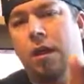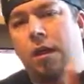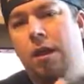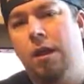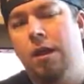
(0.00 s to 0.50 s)

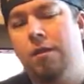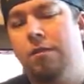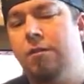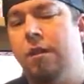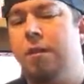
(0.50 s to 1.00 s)
And I got
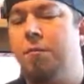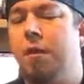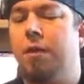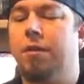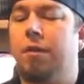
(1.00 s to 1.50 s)
this like a
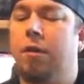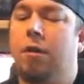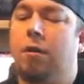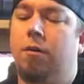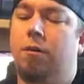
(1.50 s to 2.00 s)
month
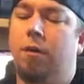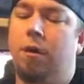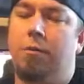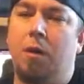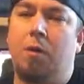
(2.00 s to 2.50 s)
ago.
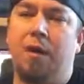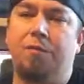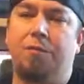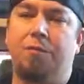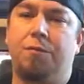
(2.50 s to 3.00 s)
My
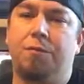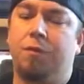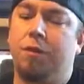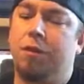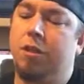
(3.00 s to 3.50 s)
wife,
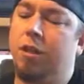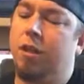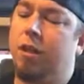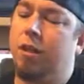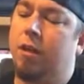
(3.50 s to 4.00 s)

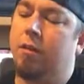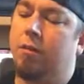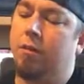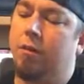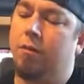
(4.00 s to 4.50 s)
she
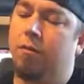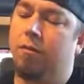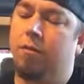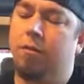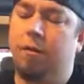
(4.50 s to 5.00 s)

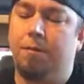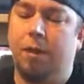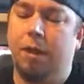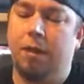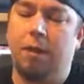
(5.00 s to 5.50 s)
works, I'm
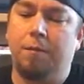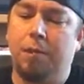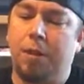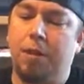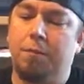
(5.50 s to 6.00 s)
not going to name
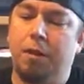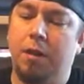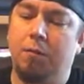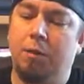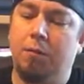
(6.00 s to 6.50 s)
the
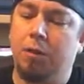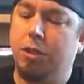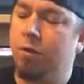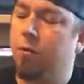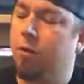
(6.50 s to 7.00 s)
company, but where
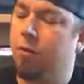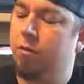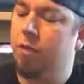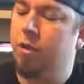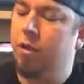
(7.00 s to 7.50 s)
she
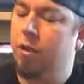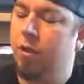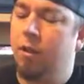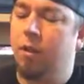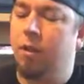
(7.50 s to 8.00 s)
works,
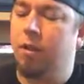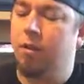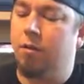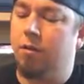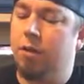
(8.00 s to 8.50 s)

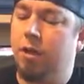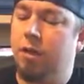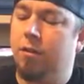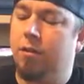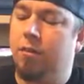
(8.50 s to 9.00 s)
she
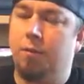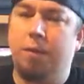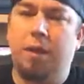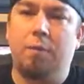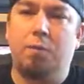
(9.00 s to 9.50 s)
gets so
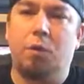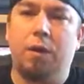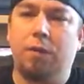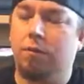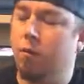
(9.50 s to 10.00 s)
many
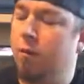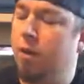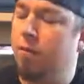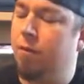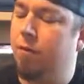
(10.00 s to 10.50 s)
points or
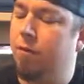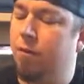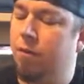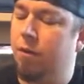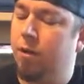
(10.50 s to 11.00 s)
whatever
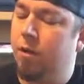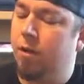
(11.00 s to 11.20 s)
for